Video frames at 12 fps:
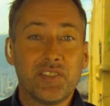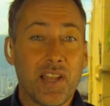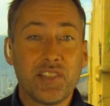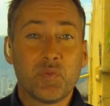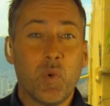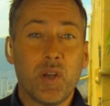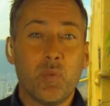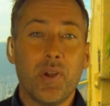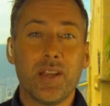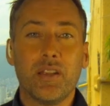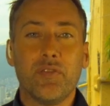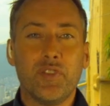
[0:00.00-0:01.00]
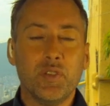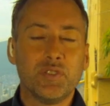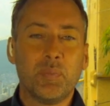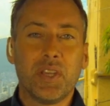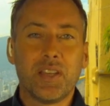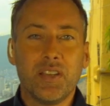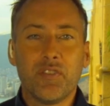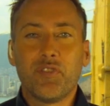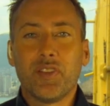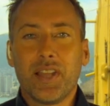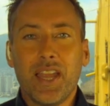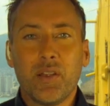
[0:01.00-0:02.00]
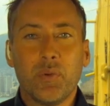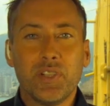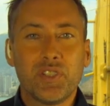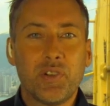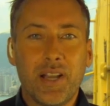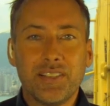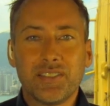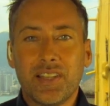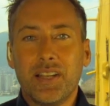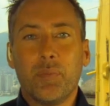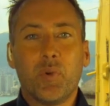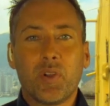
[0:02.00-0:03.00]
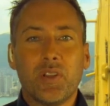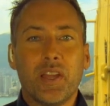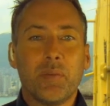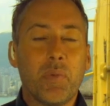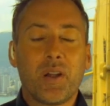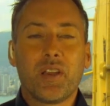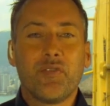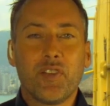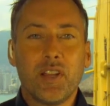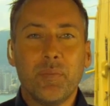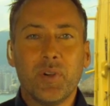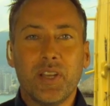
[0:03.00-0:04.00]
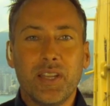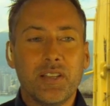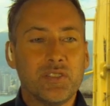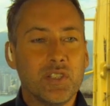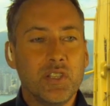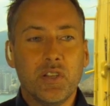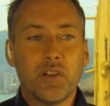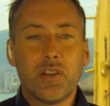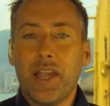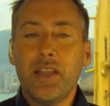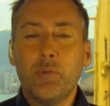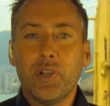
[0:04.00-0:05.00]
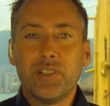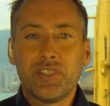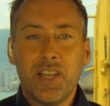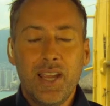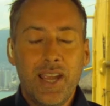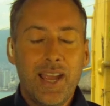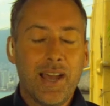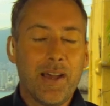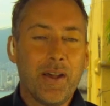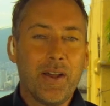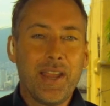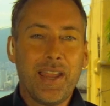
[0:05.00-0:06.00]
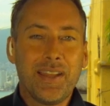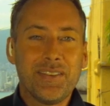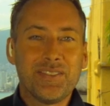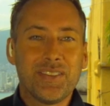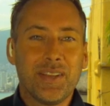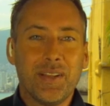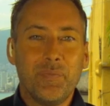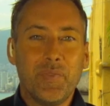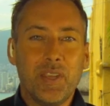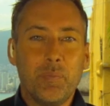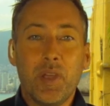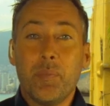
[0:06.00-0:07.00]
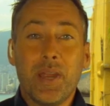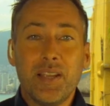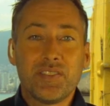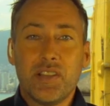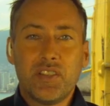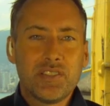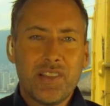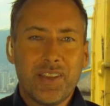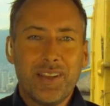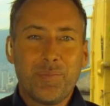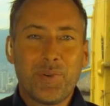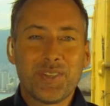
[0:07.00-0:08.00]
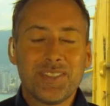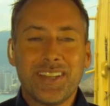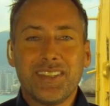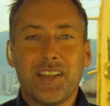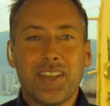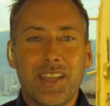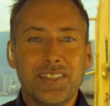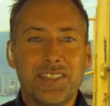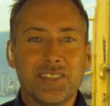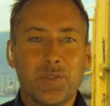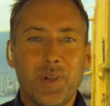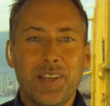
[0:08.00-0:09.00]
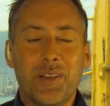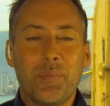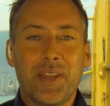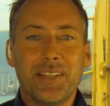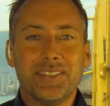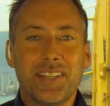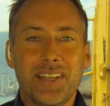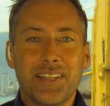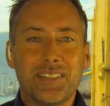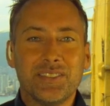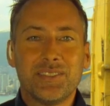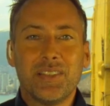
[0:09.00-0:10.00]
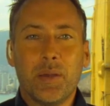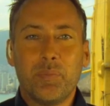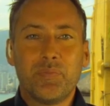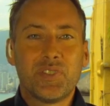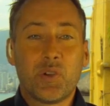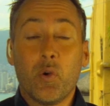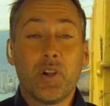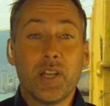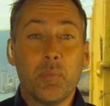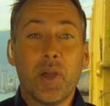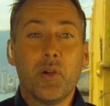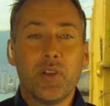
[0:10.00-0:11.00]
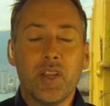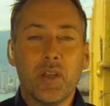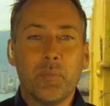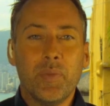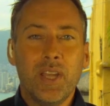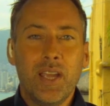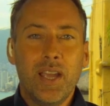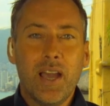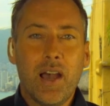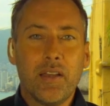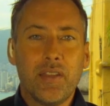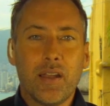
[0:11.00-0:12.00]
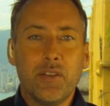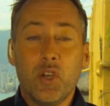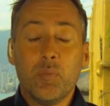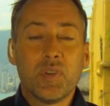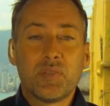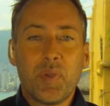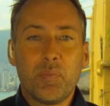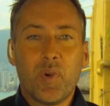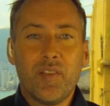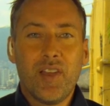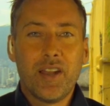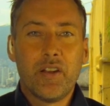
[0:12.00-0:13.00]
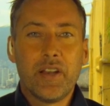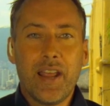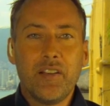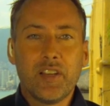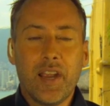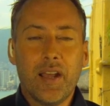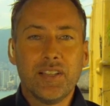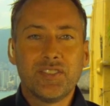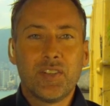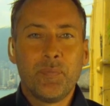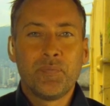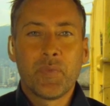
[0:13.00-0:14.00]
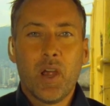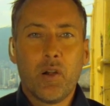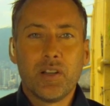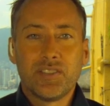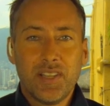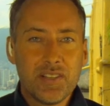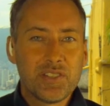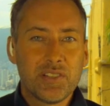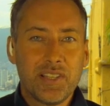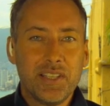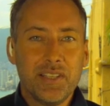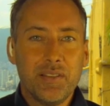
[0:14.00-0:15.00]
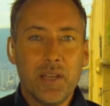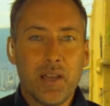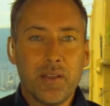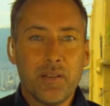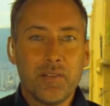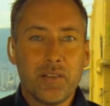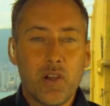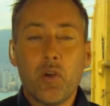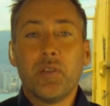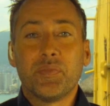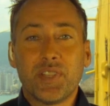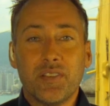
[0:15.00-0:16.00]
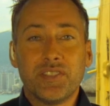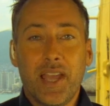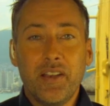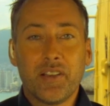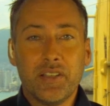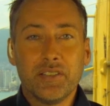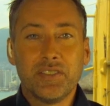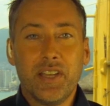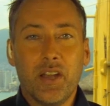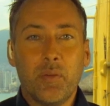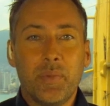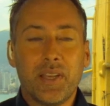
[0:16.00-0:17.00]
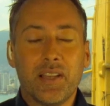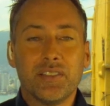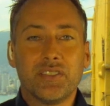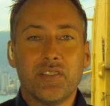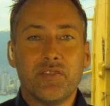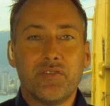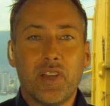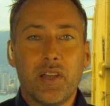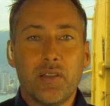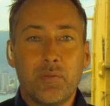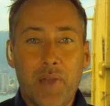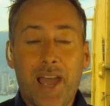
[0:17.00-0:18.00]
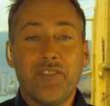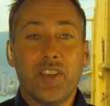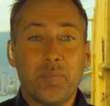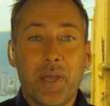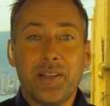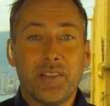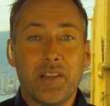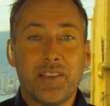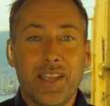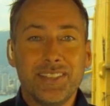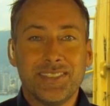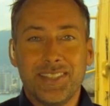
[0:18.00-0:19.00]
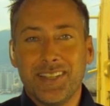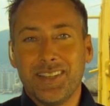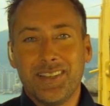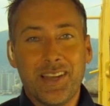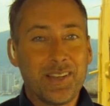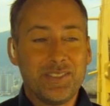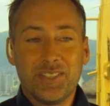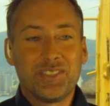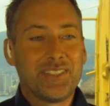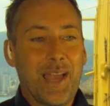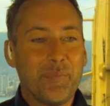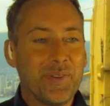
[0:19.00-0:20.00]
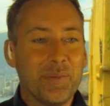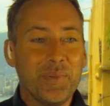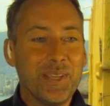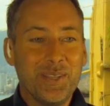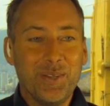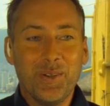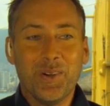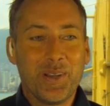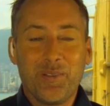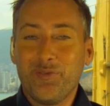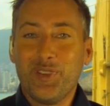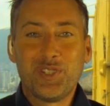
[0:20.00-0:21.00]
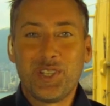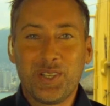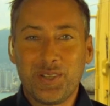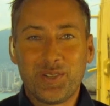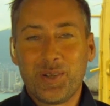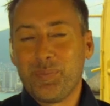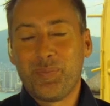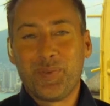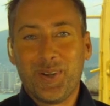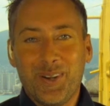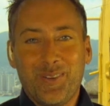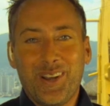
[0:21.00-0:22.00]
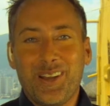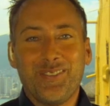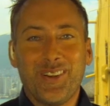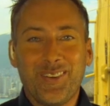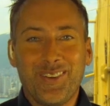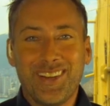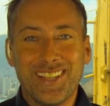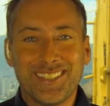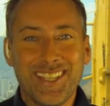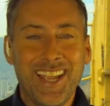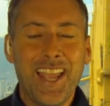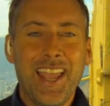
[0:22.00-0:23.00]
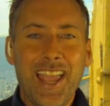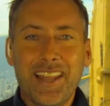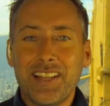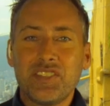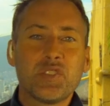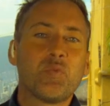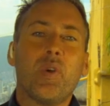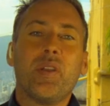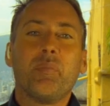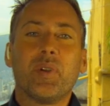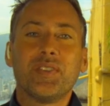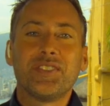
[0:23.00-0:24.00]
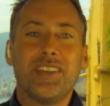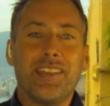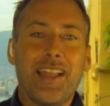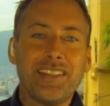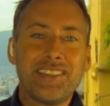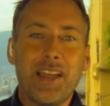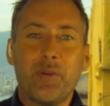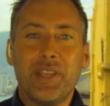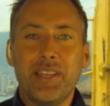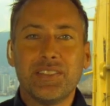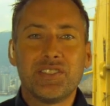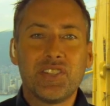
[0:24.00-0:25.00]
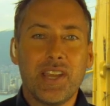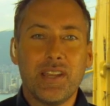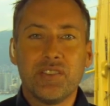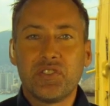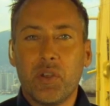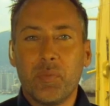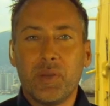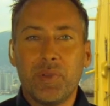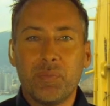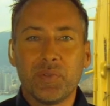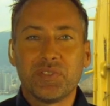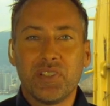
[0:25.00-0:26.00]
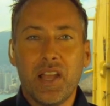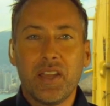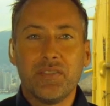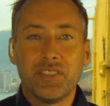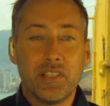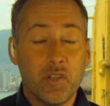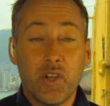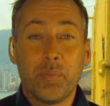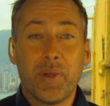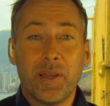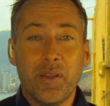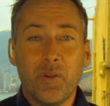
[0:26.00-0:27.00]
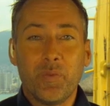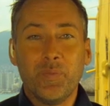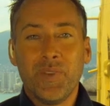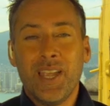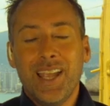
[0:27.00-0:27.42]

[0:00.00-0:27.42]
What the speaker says: That's one way. If you speak a different language, translate a book like Market for Liberty into your language. You'd be amazed. Just look at a person like Doug Casey. It's quite an amazing story about him that numerous people I've had on Anarchast are essentially call themselves anarchists now because of having met Doug Casey. And Doug just happened to meet you on a fishing trip or whatever it was. And that's just one person. And that's how he has changed so many people's lives, including my own.